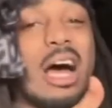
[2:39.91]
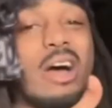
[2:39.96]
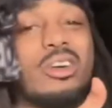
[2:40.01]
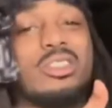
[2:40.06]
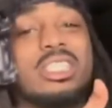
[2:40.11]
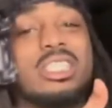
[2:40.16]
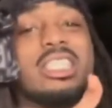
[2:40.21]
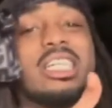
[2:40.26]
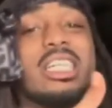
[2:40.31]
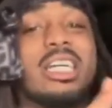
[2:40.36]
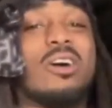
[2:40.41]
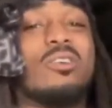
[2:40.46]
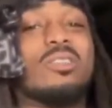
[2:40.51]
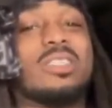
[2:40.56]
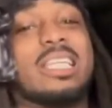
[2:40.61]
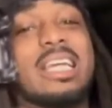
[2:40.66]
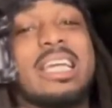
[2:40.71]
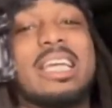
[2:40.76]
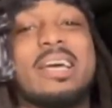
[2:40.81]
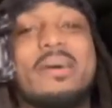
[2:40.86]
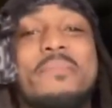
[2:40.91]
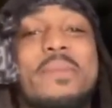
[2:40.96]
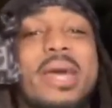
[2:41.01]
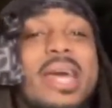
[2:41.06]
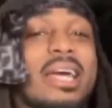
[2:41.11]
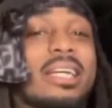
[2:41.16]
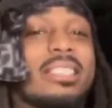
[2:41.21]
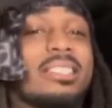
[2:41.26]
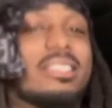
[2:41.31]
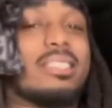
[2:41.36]
Come punch me in my
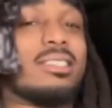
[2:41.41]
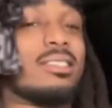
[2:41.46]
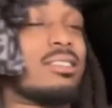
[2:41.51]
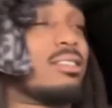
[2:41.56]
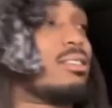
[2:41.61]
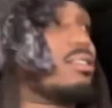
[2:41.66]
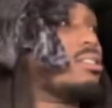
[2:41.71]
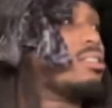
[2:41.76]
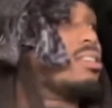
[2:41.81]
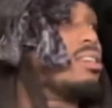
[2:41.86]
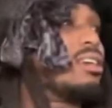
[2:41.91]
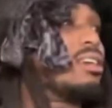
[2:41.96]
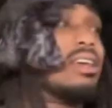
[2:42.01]
face,